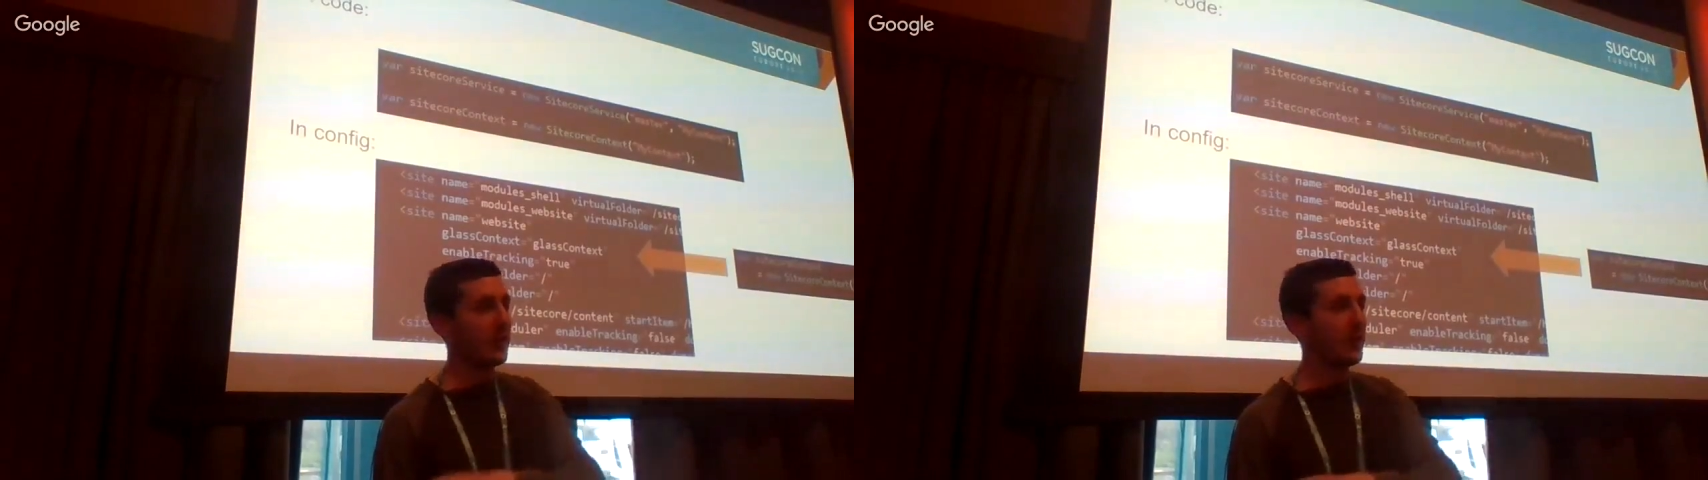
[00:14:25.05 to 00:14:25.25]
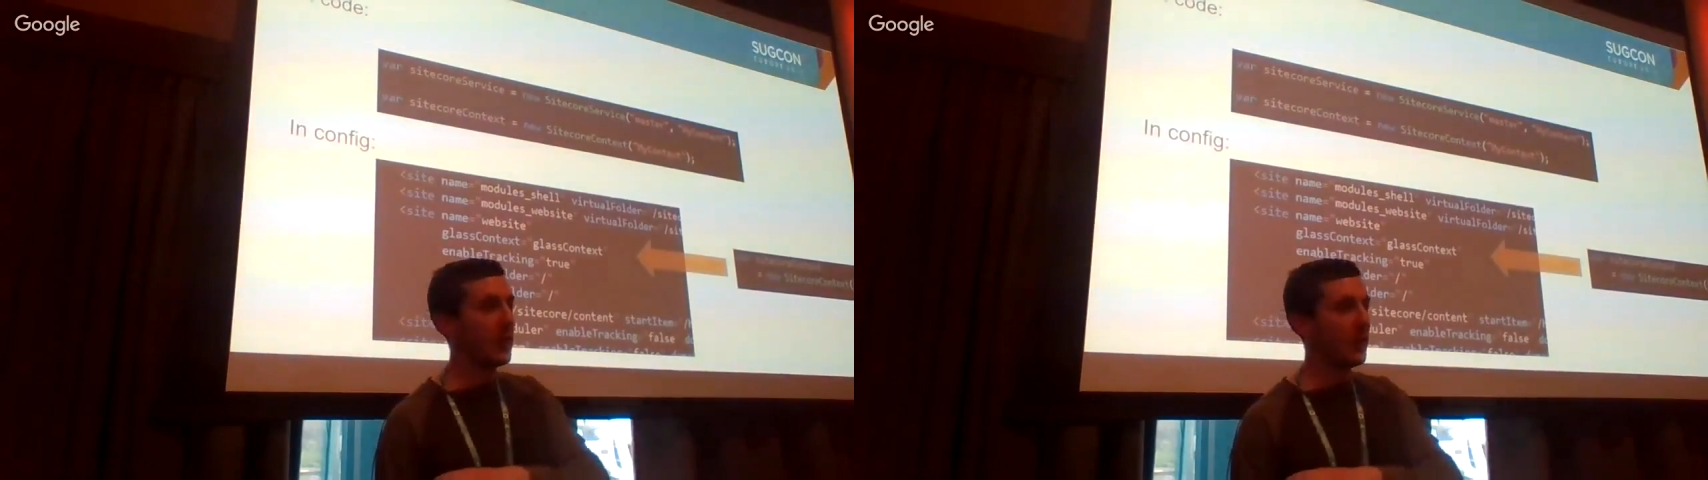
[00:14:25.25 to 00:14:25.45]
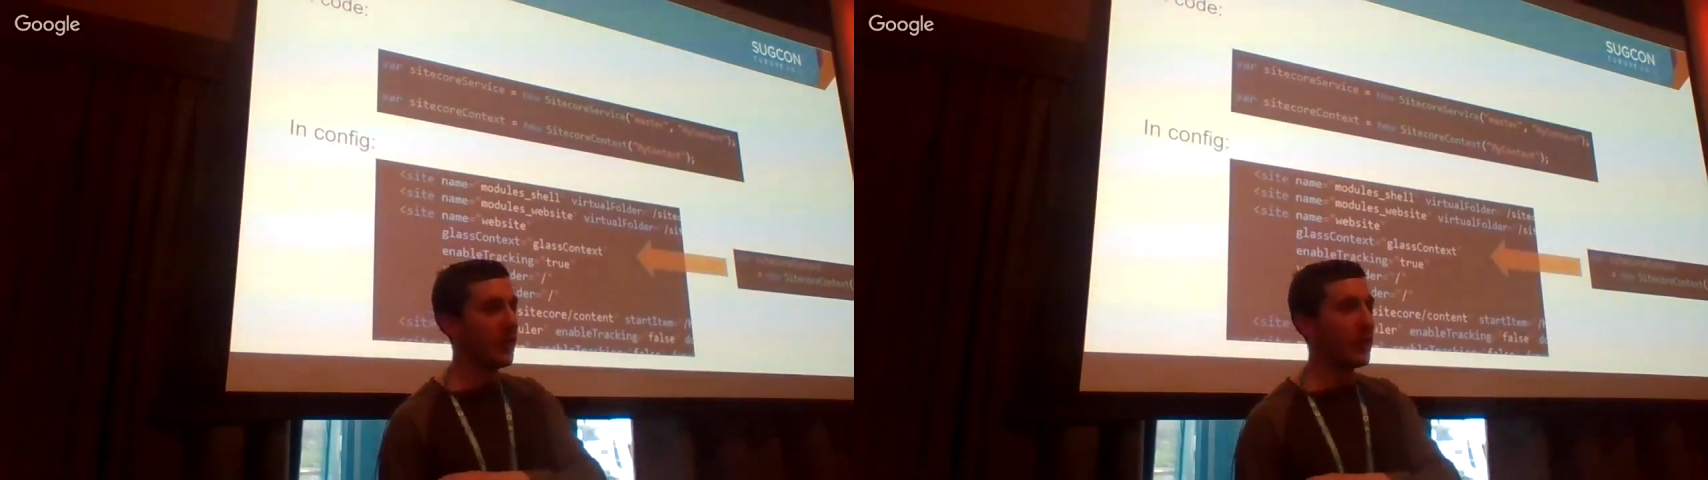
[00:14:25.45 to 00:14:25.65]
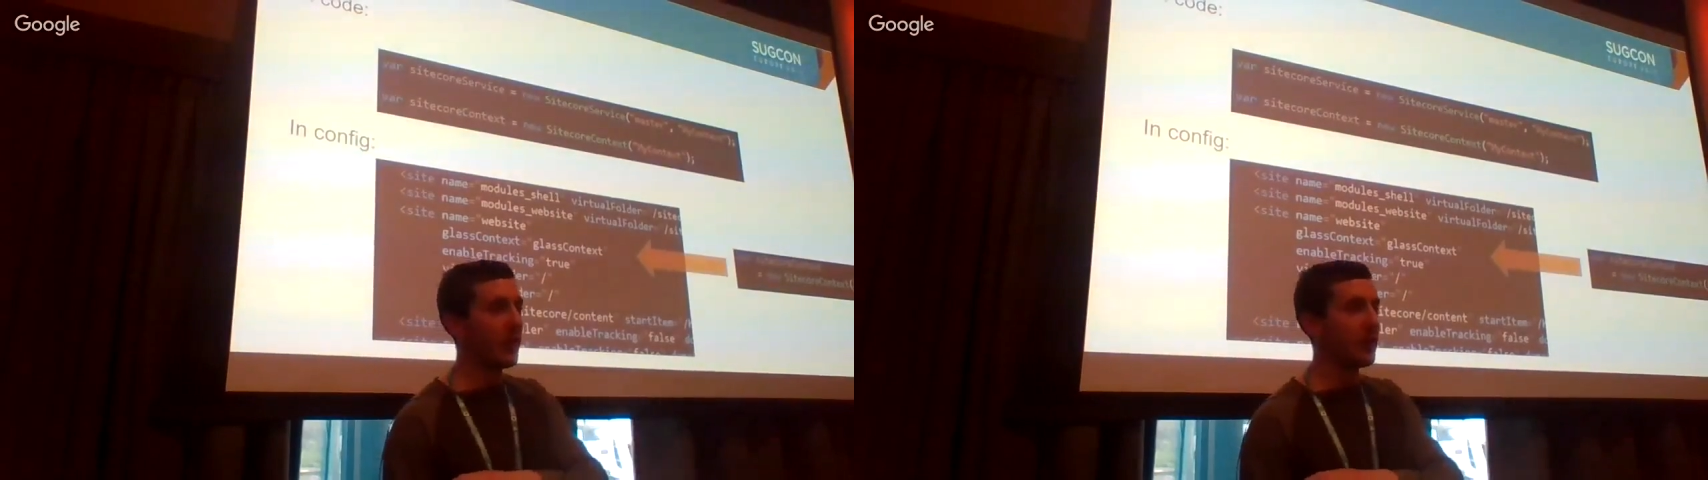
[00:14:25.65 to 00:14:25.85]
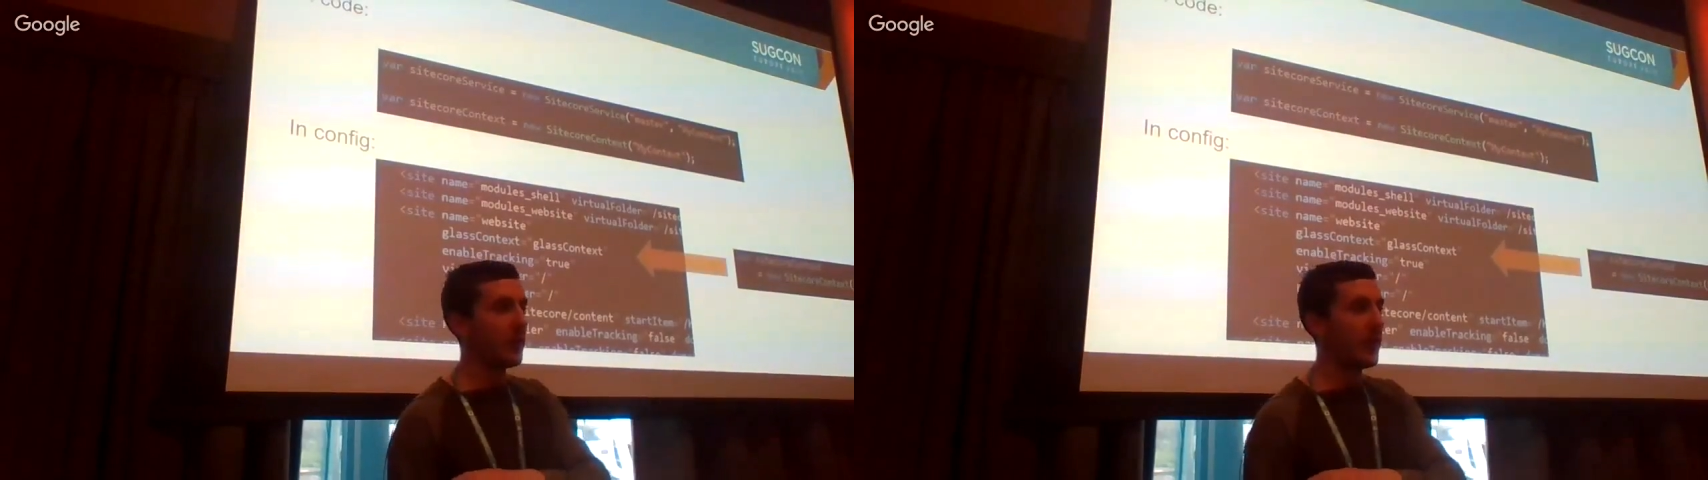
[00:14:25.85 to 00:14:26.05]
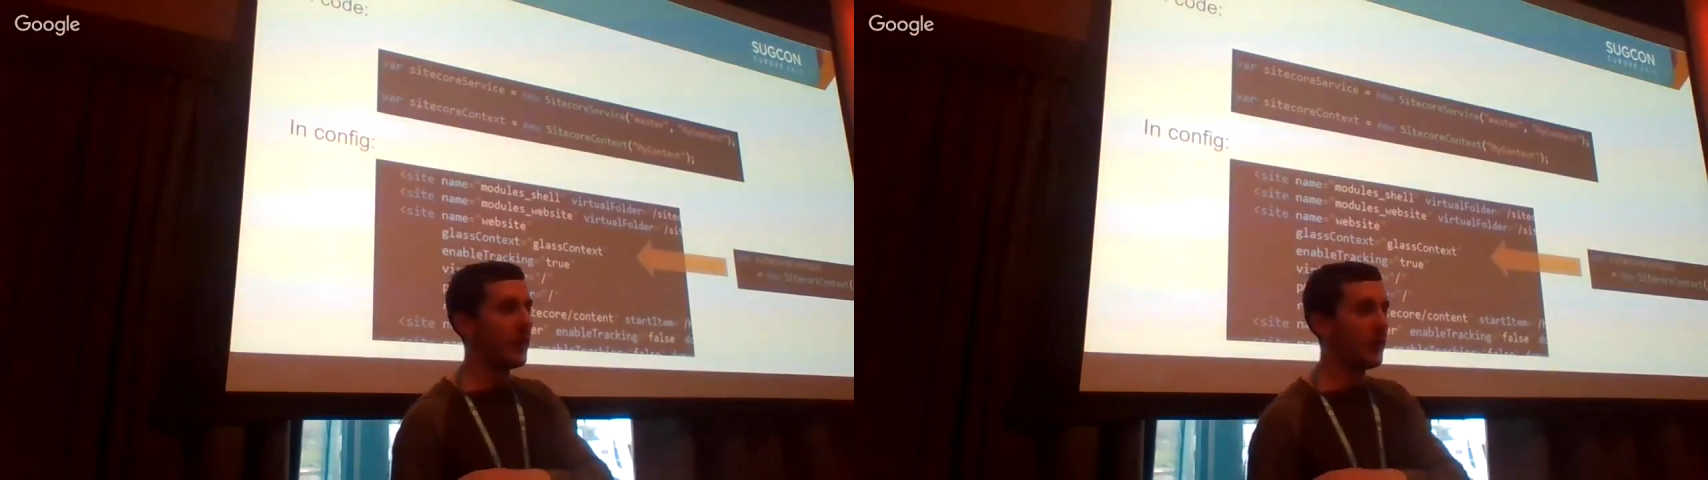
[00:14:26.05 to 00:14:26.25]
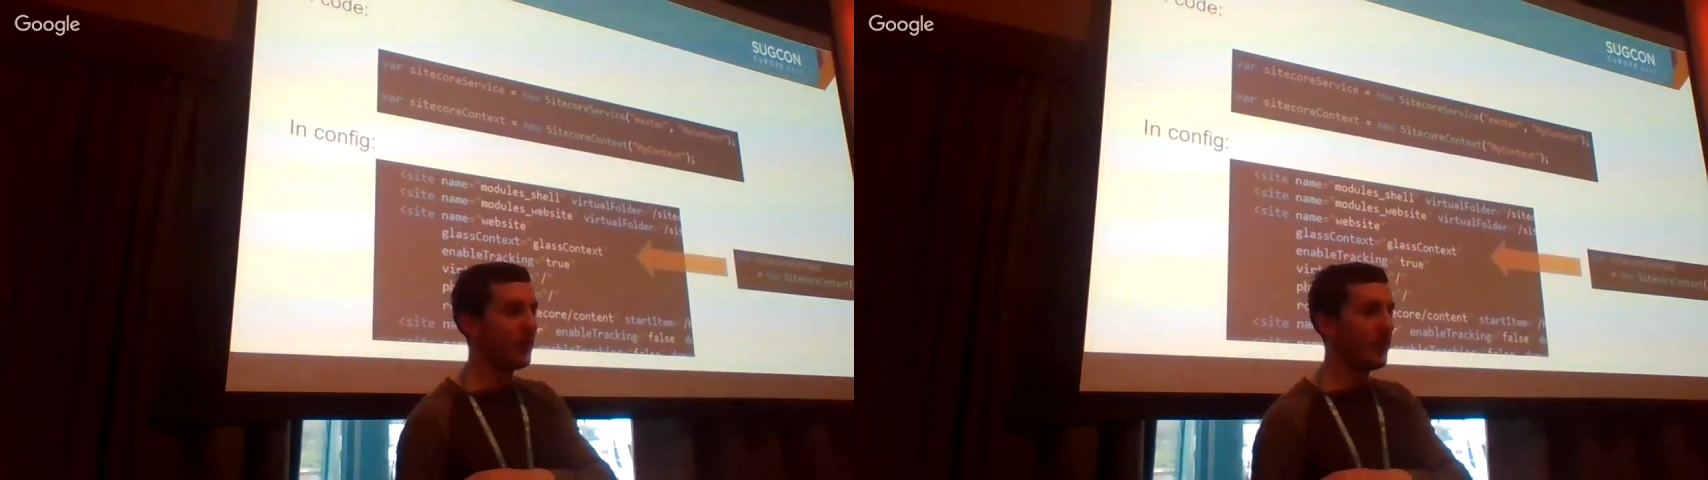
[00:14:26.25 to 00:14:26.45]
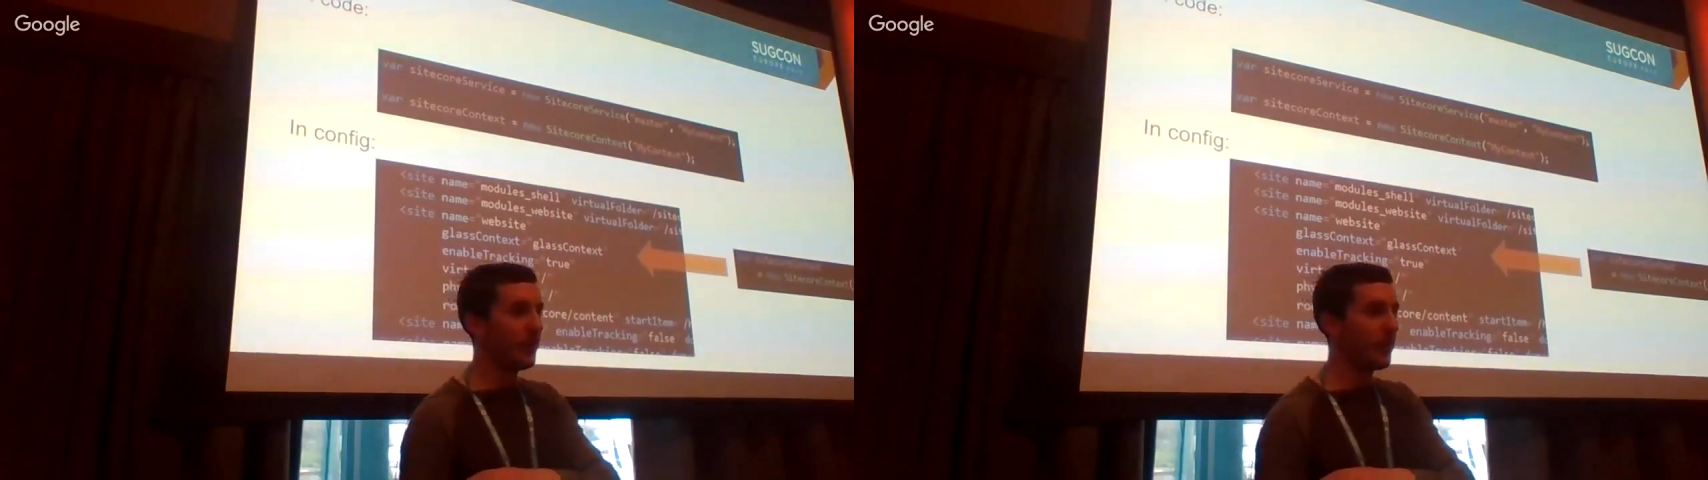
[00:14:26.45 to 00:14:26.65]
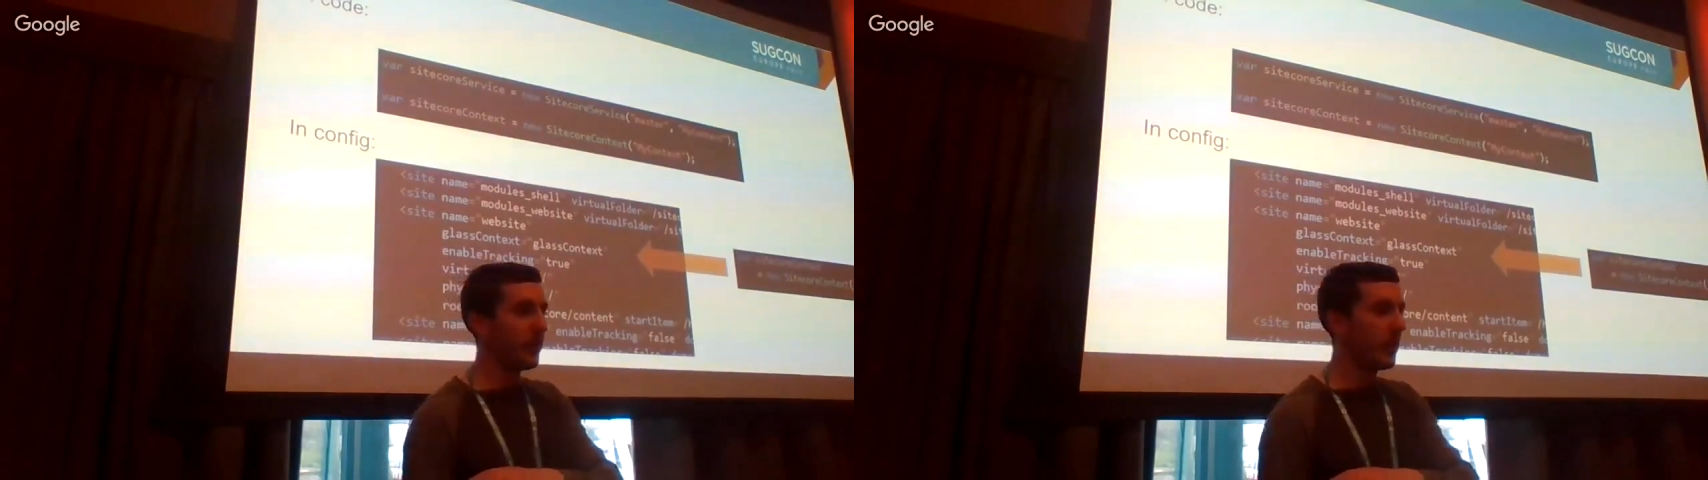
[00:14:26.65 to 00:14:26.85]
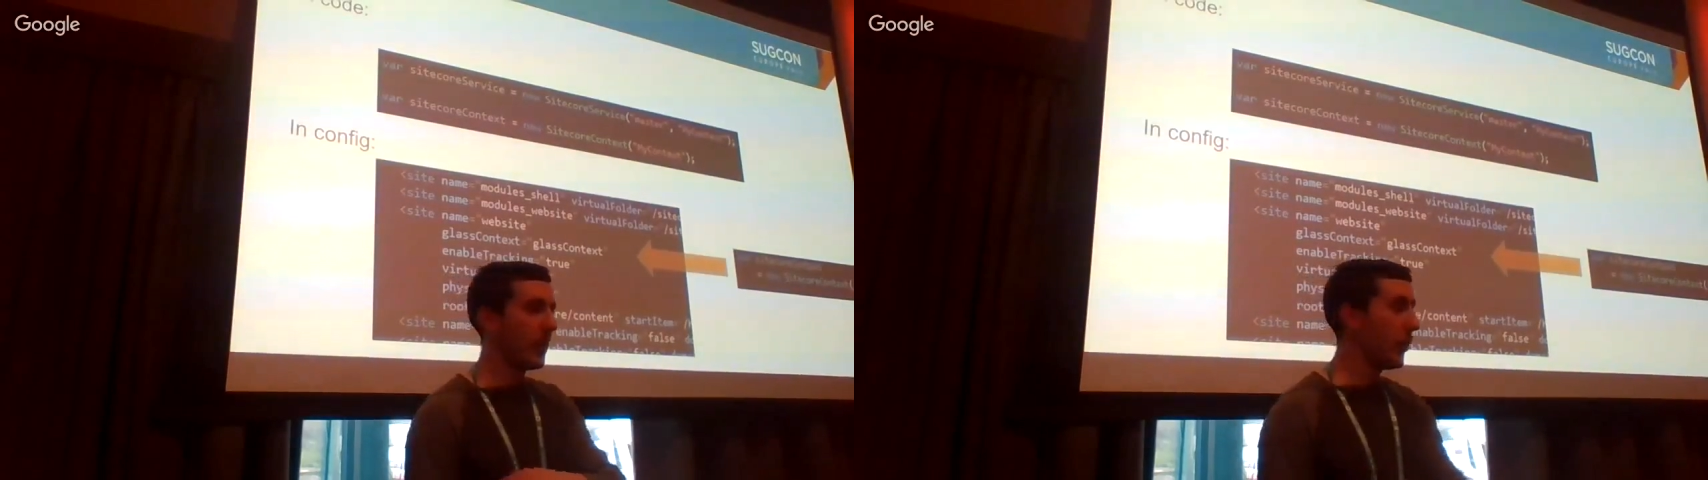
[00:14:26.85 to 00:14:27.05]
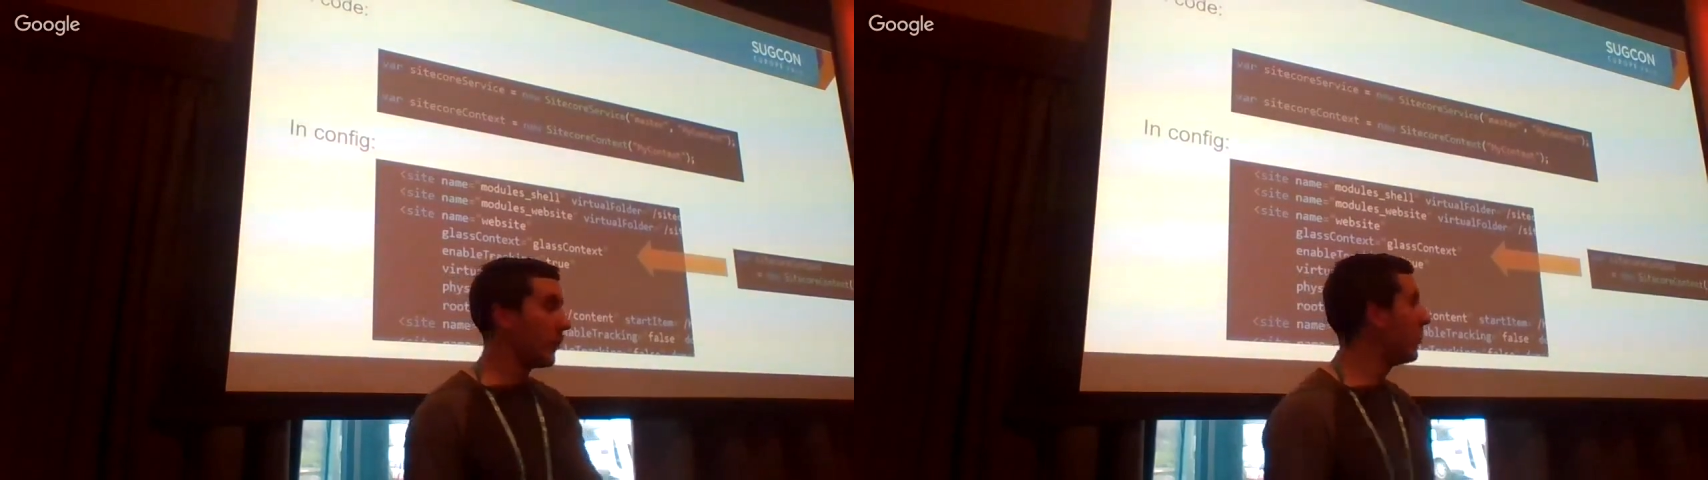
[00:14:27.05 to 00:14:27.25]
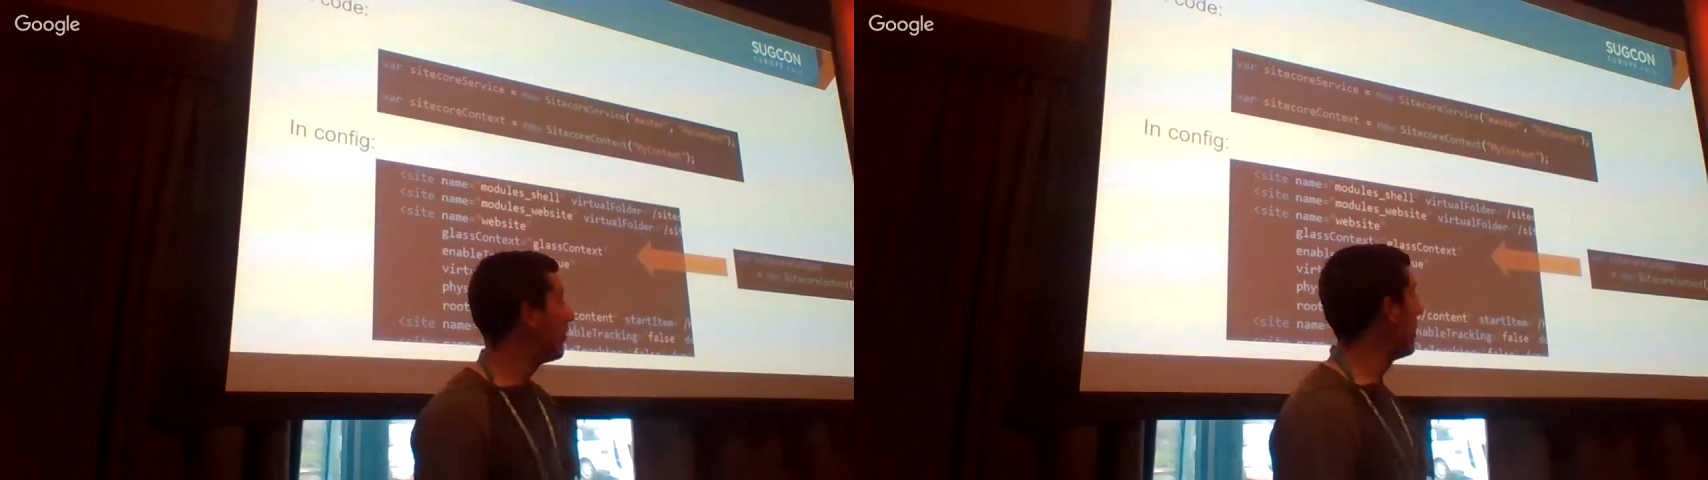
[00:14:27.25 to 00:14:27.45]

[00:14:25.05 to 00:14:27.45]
differently on another site. Could